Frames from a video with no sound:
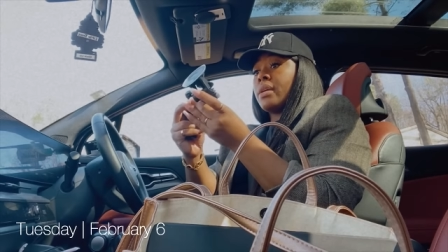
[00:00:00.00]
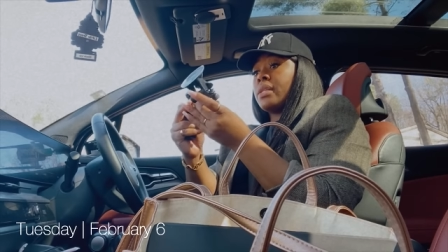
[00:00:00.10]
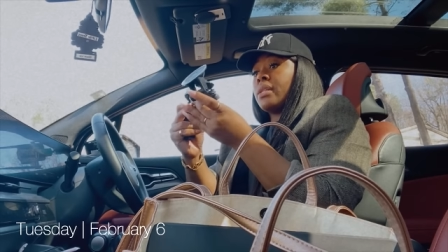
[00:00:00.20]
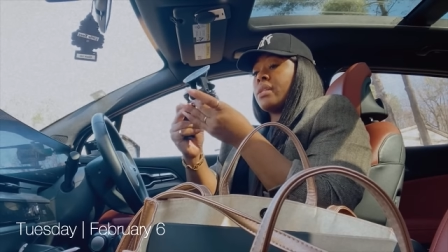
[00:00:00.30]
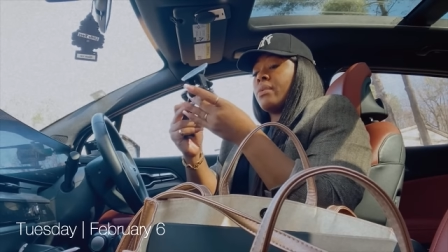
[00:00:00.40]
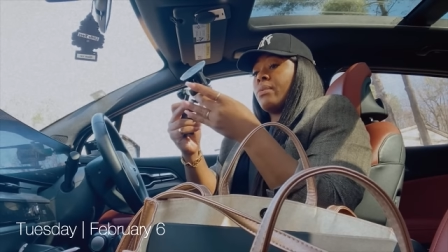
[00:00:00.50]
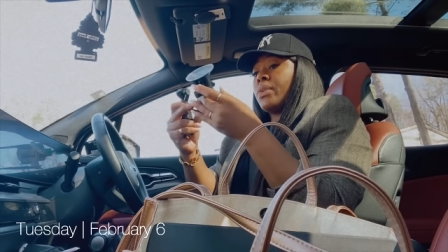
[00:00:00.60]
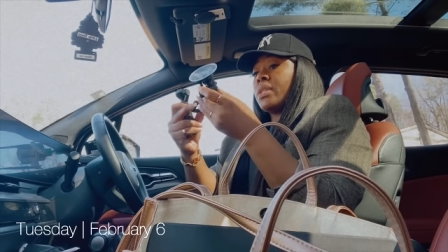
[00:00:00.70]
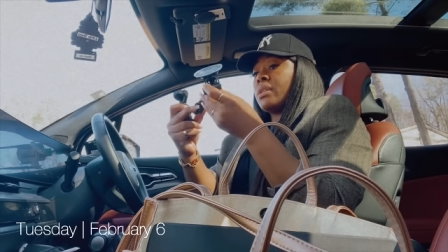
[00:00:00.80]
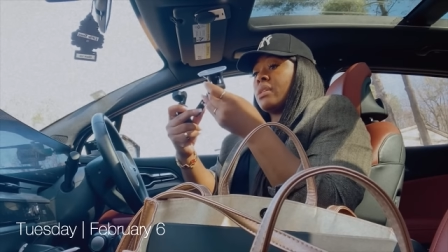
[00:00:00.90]
Cause this could
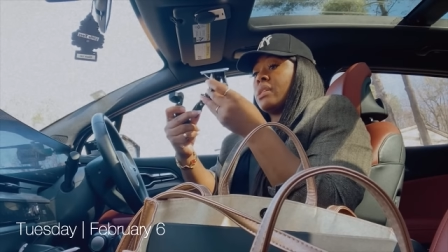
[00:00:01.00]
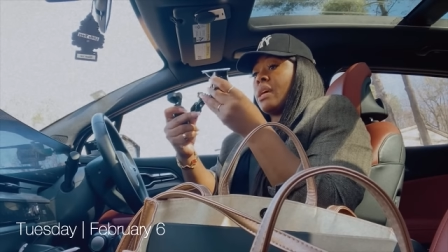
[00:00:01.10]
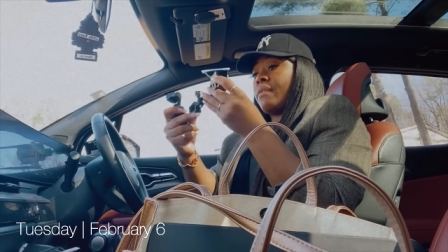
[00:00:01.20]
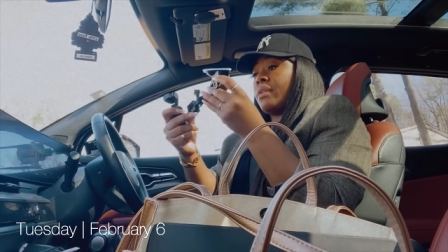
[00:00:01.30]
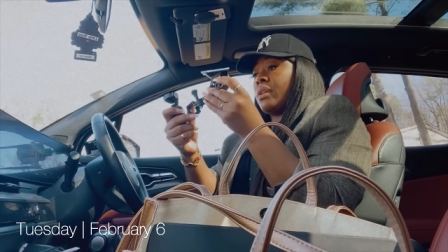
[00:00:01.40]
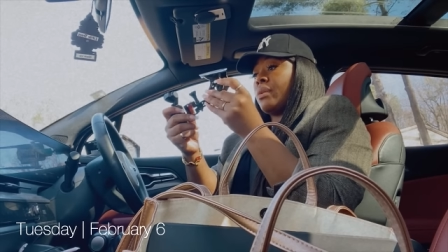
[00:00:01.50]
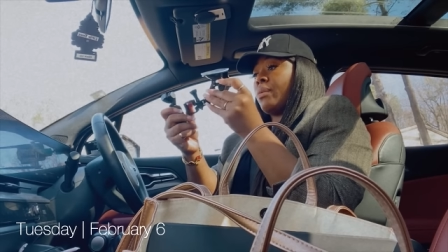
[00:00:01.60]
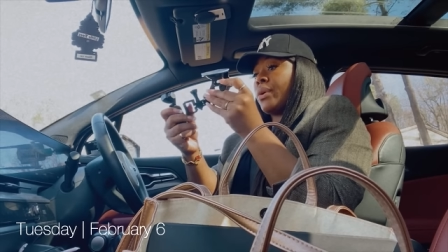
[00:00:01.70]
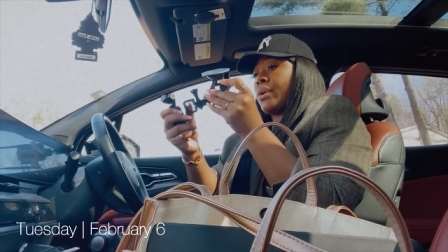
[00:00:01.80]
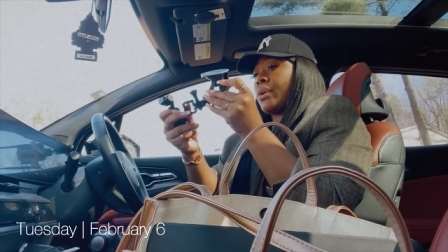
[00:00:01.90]
this could definitely
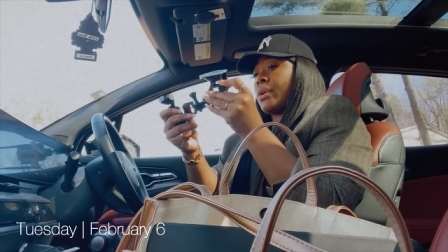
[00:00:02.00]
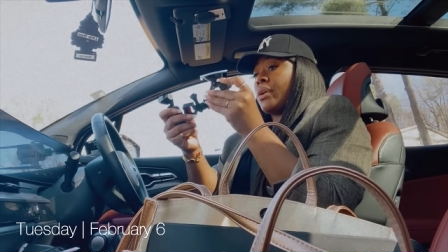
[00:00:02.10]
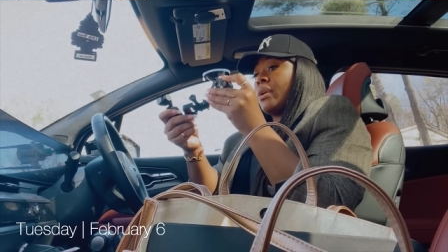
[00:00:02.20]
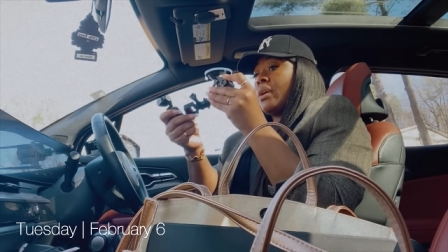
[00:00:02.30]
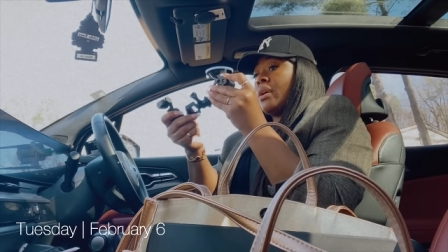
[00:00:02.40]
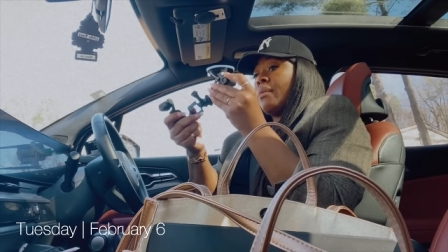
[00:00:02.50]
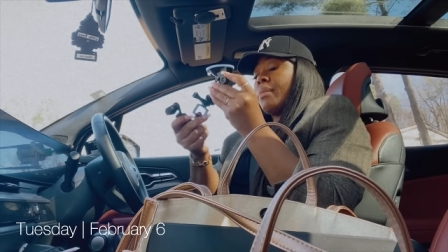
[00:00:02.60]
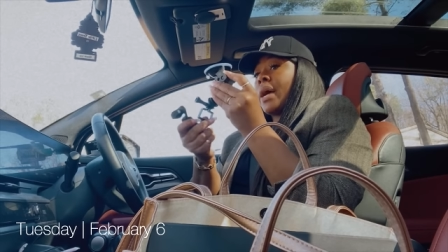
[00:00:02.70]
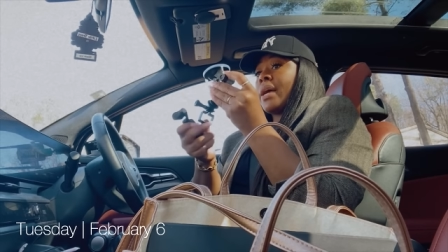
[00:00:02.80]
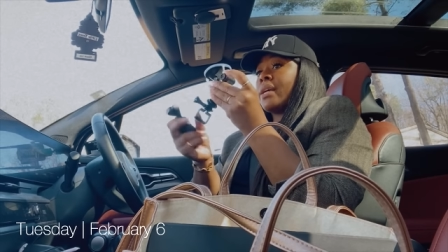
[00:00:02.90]
work.
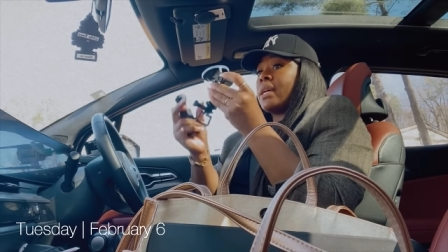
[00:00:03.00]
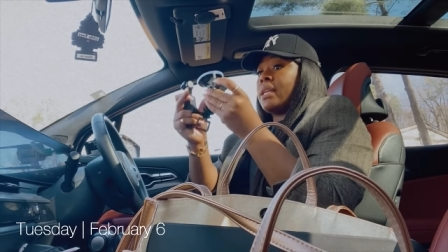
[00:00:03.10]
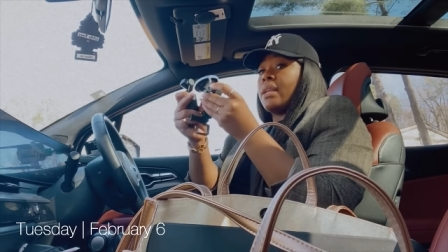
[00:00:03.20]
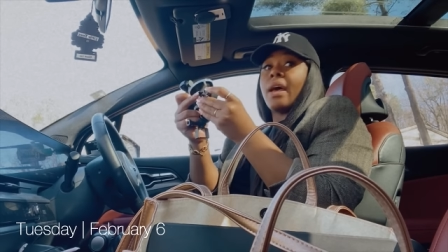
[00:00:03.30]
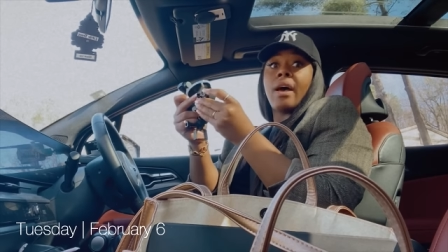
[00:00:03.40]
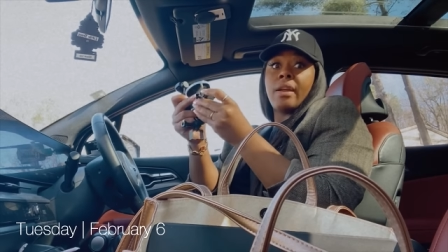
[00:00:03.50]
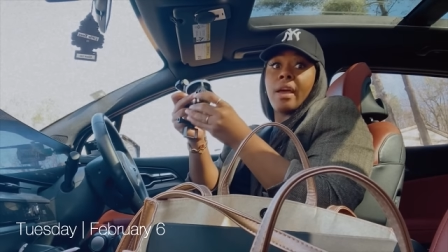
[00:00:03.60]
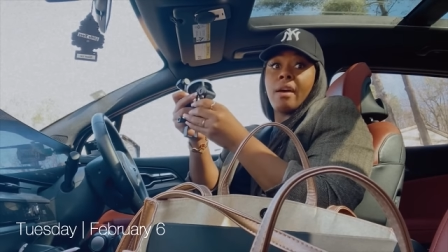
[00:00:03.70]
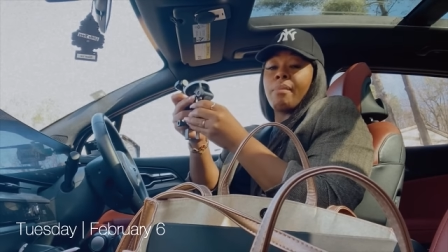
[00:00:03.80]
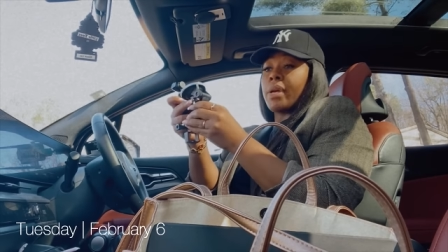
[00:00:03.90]
But I cannot
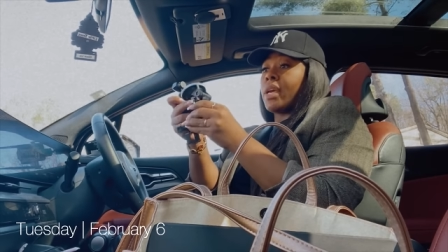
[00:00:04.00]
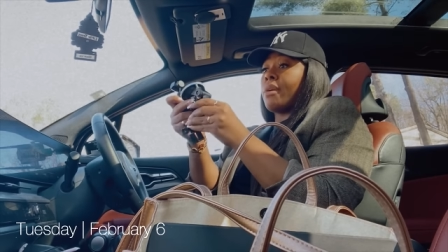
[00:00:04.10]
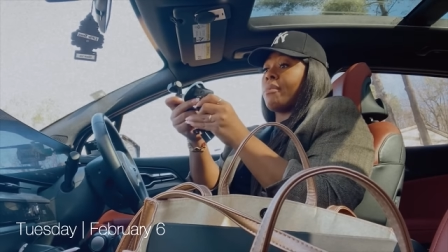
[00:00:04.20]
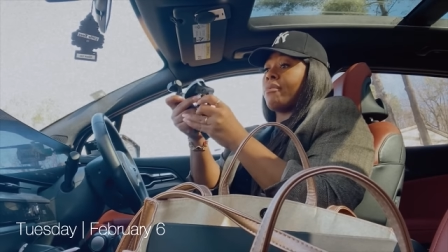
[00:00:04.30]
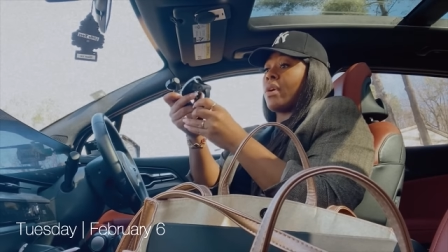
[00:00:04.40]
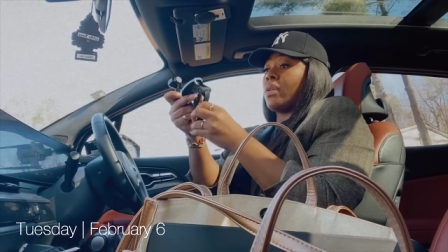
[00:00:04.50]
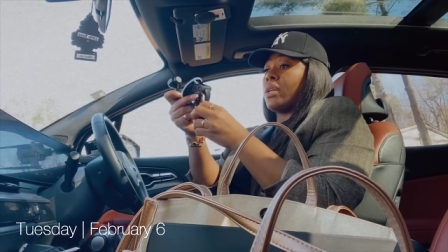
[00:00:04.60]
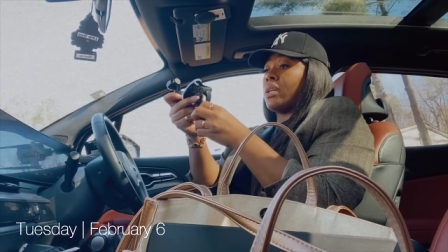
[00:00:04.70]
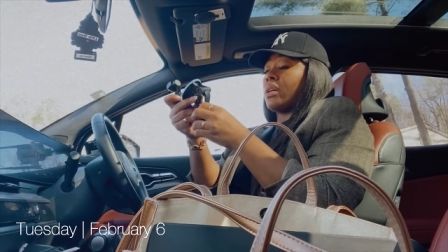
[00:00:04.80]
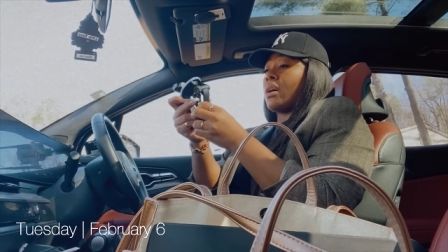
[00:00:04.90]
have my camera
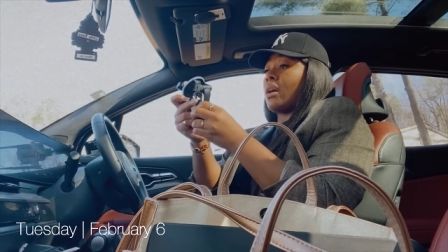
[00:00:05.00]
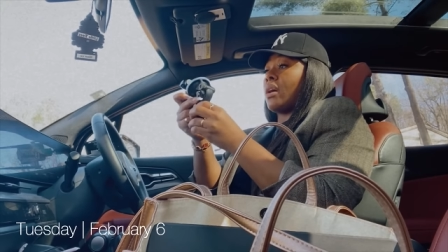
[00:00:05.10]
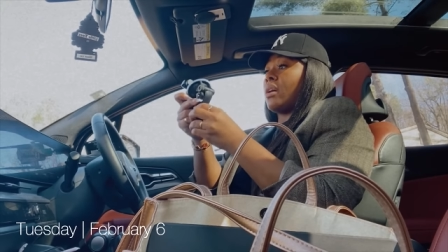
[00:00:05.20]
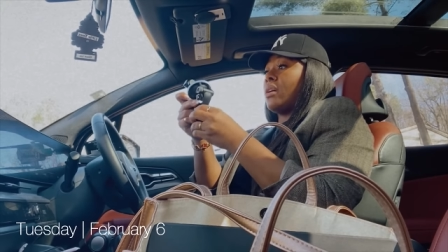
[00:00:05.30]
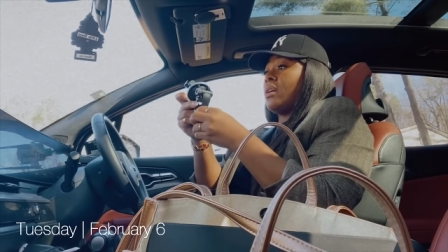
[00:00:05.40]
falling in the car.